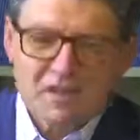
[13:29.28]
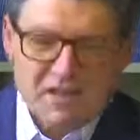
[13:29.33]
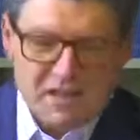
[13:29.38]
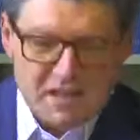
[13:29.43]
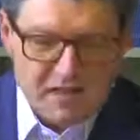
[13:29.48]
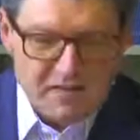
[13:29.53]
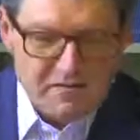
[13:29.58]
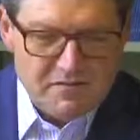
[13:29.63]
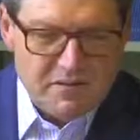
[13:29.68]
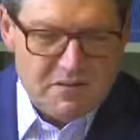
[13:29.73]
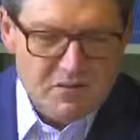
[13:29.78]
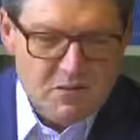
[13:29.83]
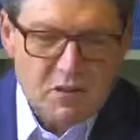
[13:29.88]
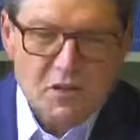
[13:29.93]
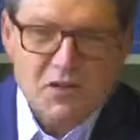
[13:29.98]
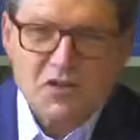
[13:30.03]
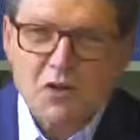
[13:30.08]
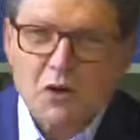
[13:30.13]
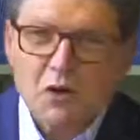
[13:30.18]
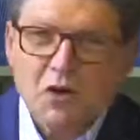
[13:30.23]
He's not
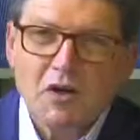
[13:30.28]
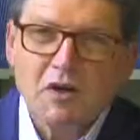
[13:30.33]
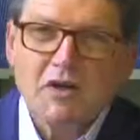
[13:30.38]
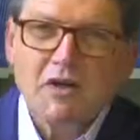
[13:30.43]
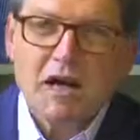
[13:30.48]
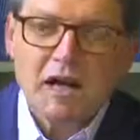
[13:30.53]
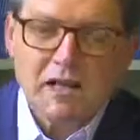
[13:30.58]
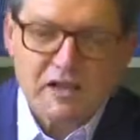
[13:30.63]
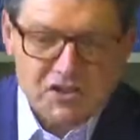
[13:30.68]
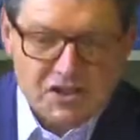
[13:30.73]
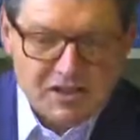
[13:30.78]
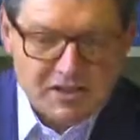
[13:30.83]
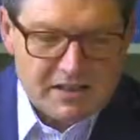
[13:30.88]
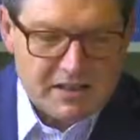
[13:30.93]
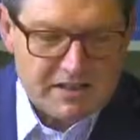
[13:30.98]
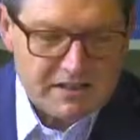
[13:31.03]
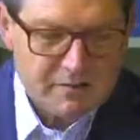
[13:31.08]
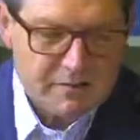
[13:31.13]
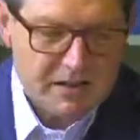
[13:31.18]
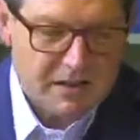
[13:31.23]
saying morally, no,
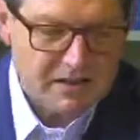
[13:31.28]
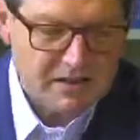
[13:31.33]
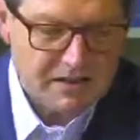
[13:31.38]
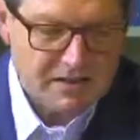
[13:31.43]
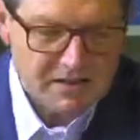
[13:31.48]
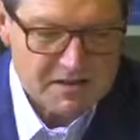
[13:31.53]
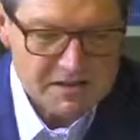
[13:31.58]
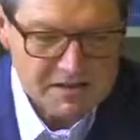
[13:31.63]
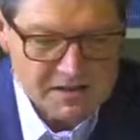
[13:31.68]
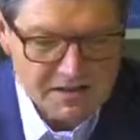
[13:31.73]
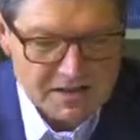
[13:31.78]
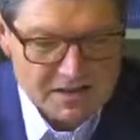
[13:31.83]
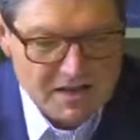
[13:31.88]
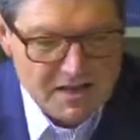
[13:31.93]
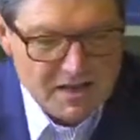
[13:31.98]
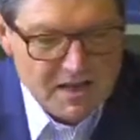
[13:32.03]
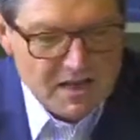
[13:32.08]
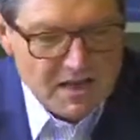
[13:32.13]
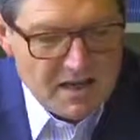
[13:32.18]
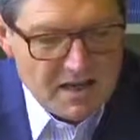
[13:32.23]
don't just look at the bodies,
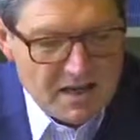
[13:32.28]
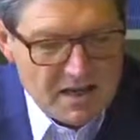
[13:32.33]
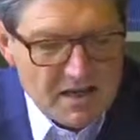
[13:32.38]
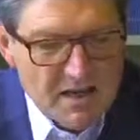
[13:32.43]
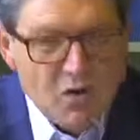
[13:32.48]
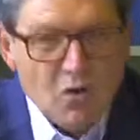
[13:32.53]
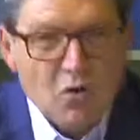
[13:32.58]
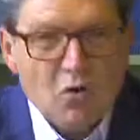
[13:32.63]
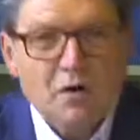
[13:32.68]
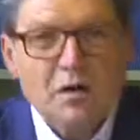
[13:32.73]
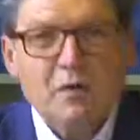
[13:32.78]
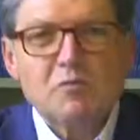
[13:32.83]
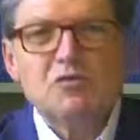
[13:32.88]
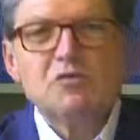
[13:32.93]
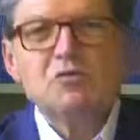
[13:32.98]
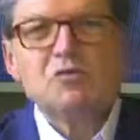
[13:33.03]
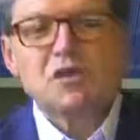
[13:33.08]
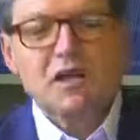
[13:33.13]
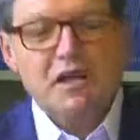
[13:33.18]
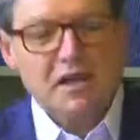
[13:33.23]
think of the good. He's
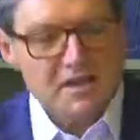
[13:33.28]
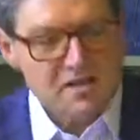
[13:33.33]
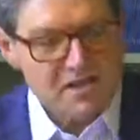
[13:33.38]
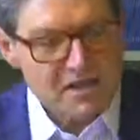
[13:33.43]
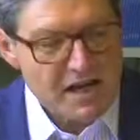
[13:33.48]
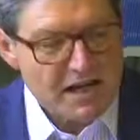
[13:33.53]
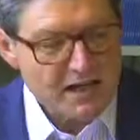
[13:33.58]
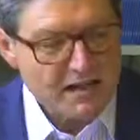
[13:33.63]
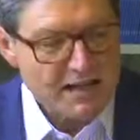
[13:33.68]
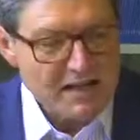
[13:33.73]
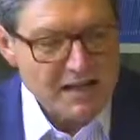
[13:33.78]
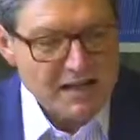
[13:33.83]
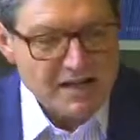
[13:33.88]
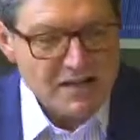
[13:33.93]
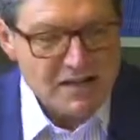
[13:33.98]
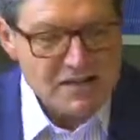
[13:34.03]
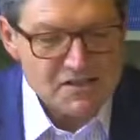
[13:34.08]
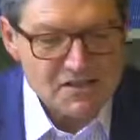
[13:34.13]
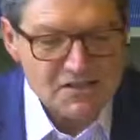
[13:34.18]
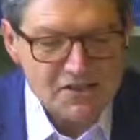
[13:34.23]
saying, no, one
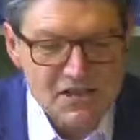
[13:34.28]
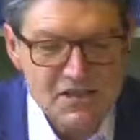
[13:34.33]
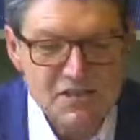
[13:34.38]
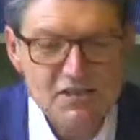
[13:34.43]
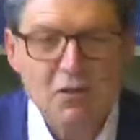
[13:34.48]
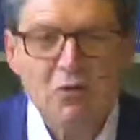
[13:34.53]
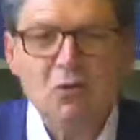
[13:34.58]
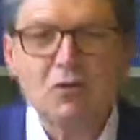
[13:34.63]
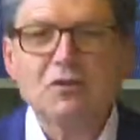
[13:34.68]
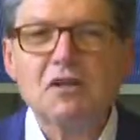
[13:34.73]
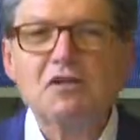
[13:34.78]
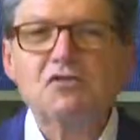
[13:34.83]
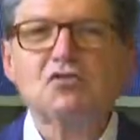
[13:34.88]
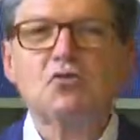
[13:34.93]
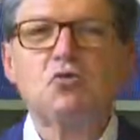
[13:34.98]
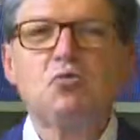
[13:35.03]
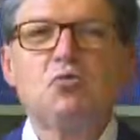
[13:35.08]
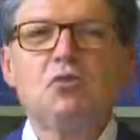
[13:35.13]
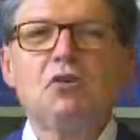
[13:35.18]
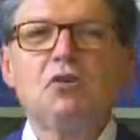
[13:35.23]
leads to the other,
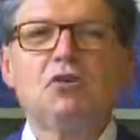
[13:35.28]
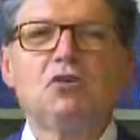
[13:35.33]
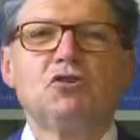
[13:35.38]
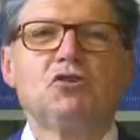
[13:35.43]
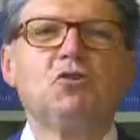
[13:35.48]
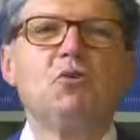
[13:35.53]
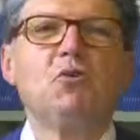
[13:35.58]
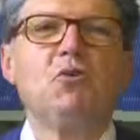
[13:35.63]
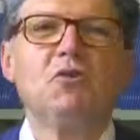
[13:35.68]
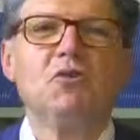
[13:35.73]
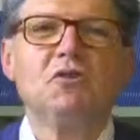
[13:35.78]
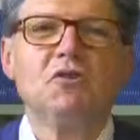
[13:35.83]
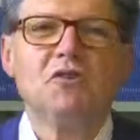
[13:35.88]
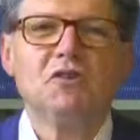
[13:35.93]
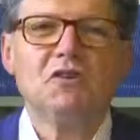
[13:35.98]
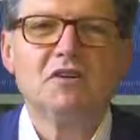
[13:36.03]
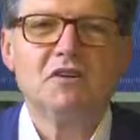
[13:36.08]
step by step.